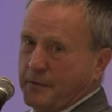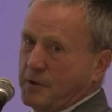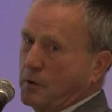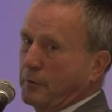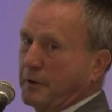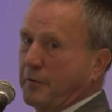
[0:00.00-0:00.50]
The
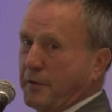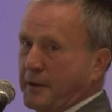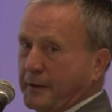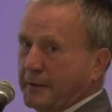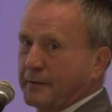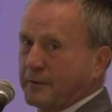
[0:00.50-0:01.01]
only
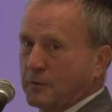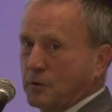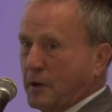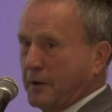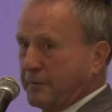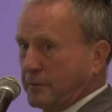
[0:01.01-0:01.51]
thing is you
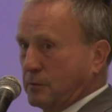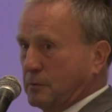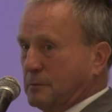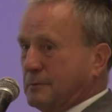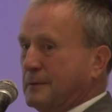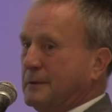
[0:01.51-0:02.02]
have
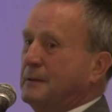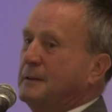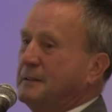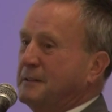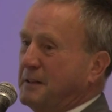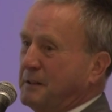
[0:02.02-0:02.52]
to
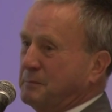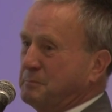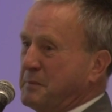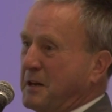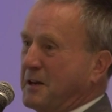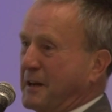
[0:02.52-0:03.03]

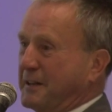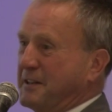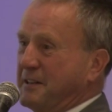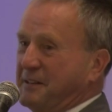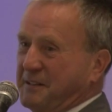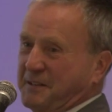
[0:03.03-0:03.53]
be
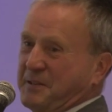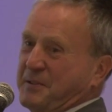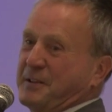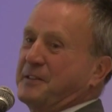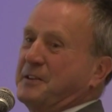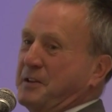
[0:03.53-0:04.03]
lucky
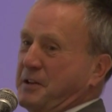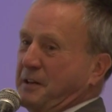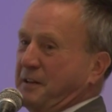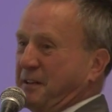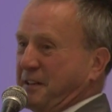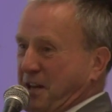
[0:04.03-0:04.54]
that
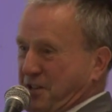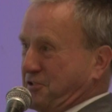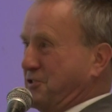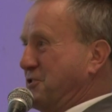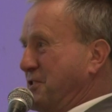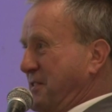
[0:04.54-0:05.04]
the
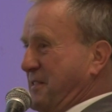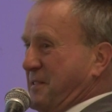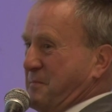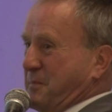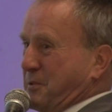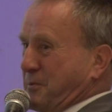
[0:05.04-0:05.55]
gauge
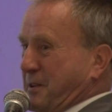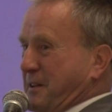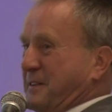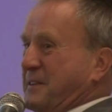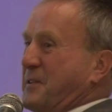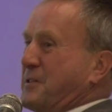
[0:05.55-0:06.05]

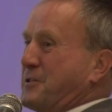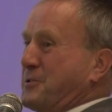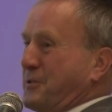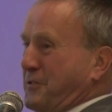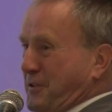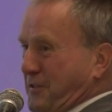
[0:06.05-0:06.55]
between the
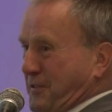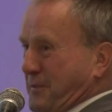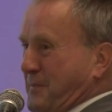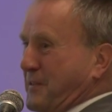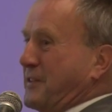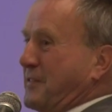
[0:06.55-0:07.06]
two
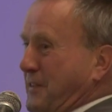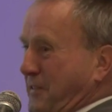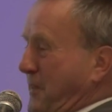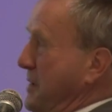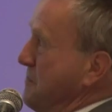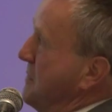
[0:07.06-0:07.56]
systems is the
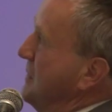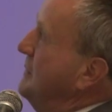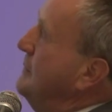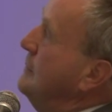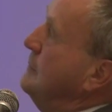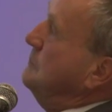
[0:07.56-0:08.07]
same.
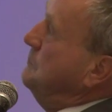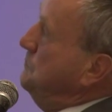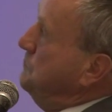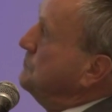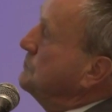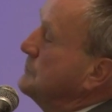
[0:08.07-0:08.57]

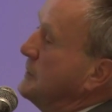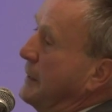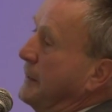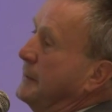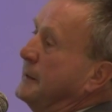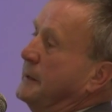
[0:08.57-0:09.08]

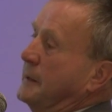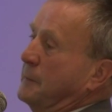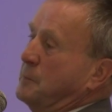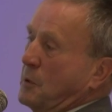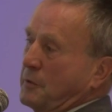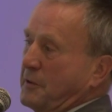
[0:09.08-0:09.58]
And
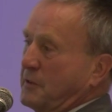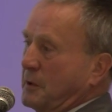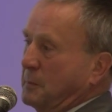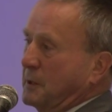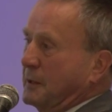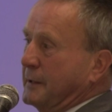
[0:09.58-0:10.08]
power
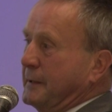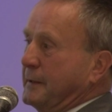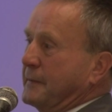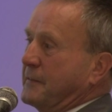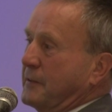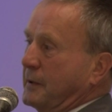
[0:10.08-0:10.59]
supply
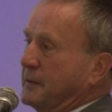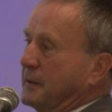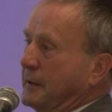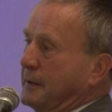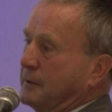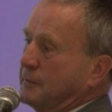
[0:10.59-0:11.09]
and
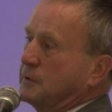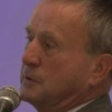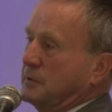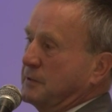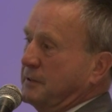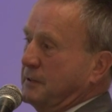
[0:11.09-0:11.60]
signaling, of
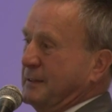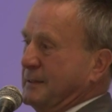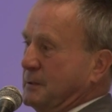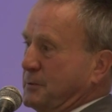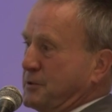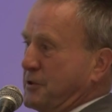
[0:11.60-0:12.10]
course,
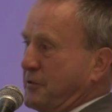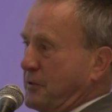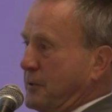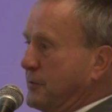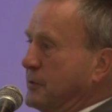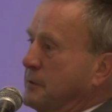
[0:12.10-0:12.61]
which is
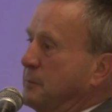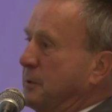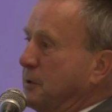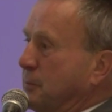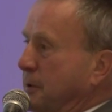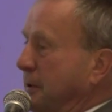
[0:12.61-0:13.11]
different
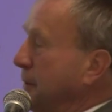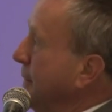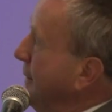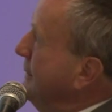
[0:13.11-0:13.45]
between